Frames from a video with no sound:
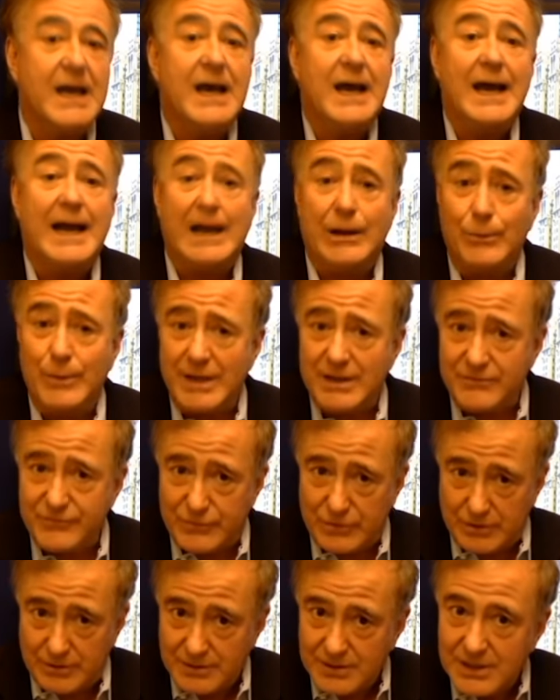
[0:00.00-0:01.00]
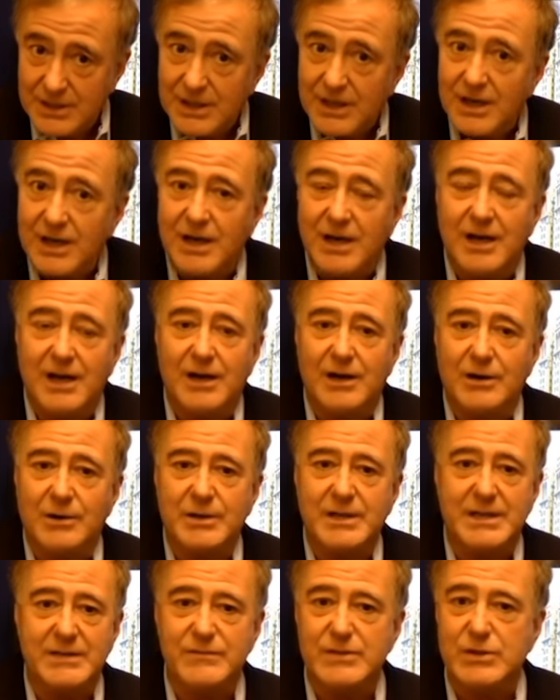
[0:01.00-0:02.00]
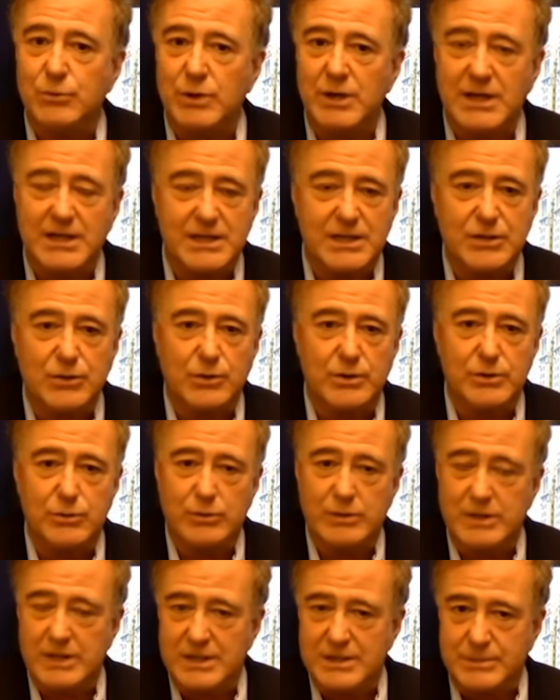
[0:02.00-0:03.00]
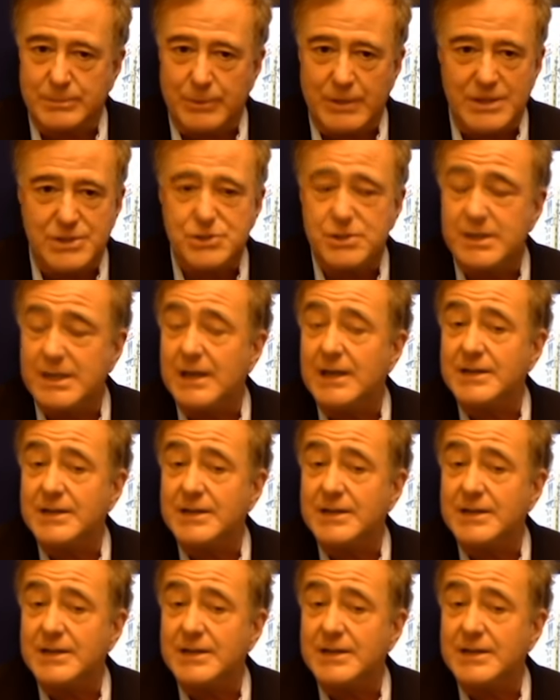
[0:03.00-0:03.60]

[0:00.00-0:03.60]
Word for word: However, even though we're not going to go into a depression now,